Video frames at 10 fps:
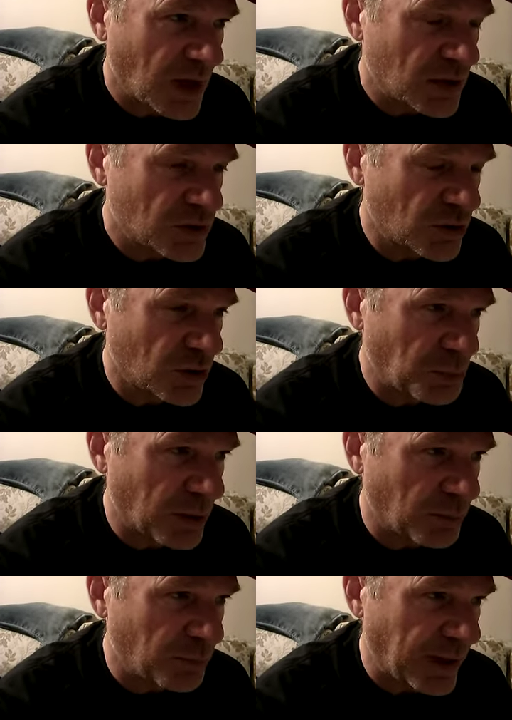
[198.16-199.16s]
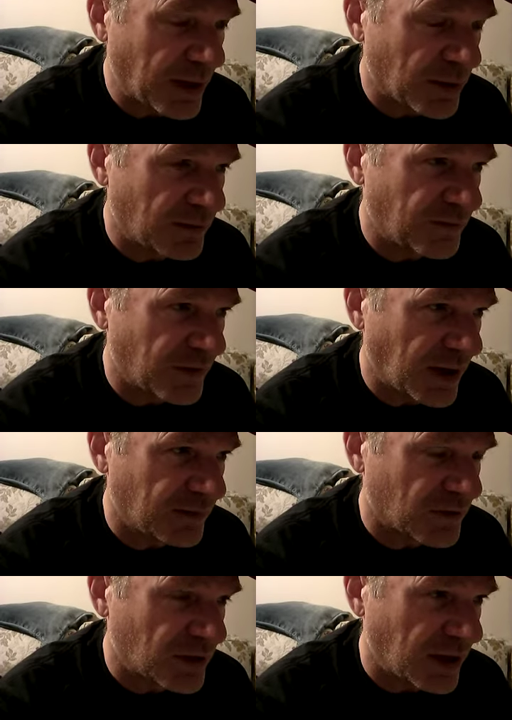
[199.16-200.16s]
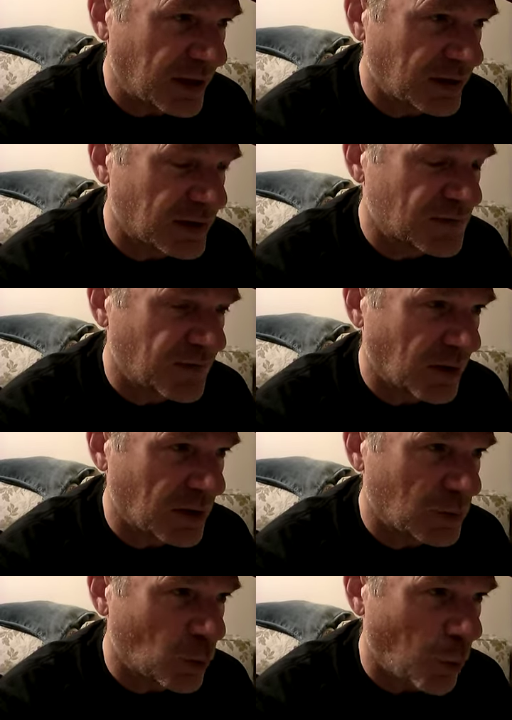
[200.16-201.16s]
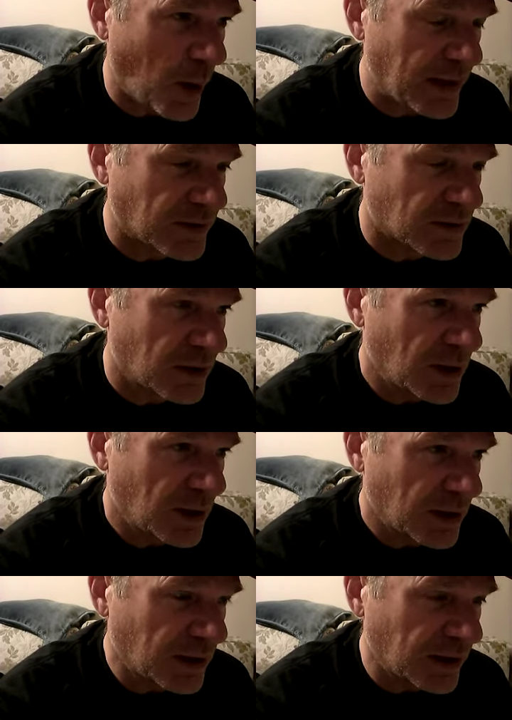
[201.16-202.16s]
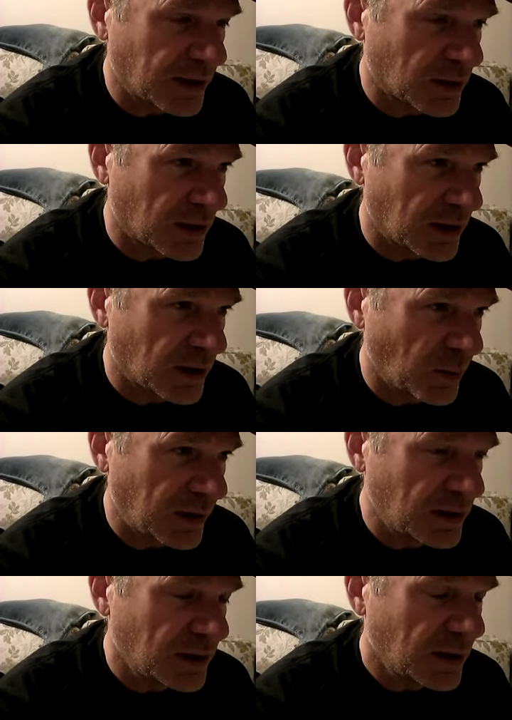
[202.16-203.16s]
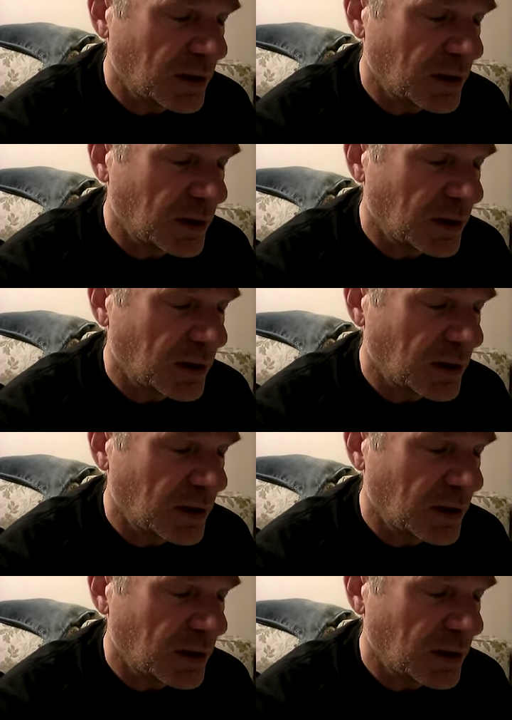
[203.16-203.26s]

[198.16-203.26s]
juniper berry flavor in it. It's very white, clear liquid.